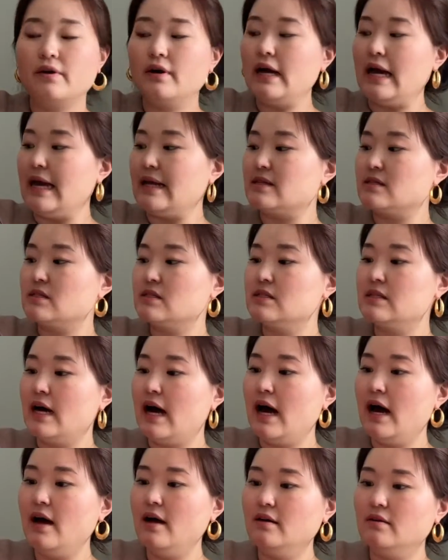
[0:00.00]
It's
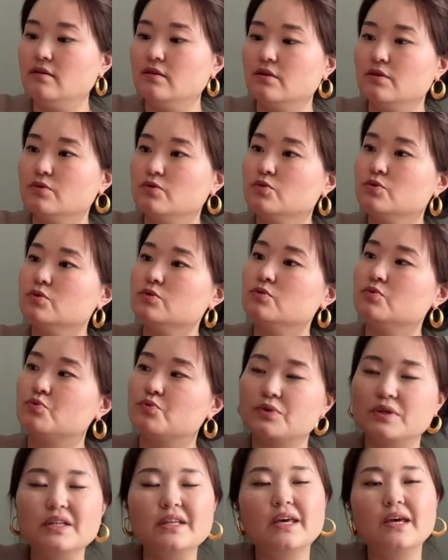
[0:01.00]
not
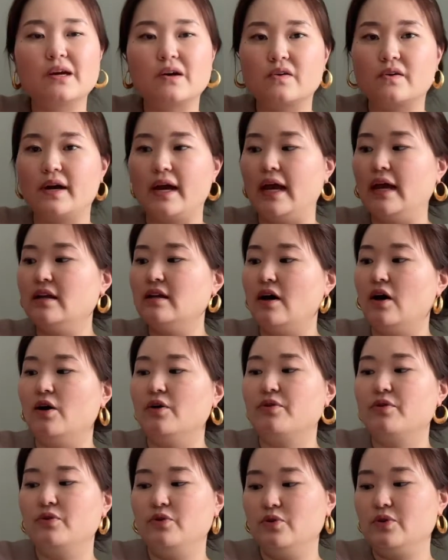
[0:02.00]
really grained,
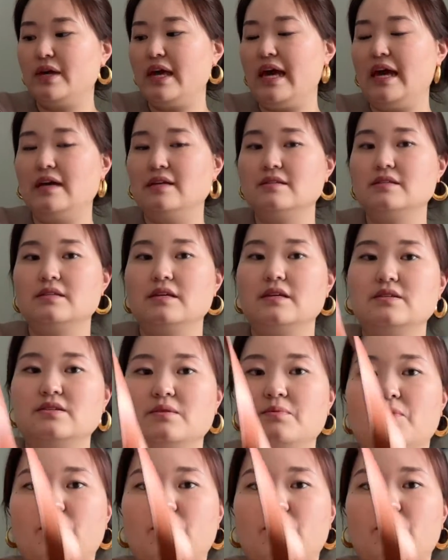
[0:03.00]
although you can see some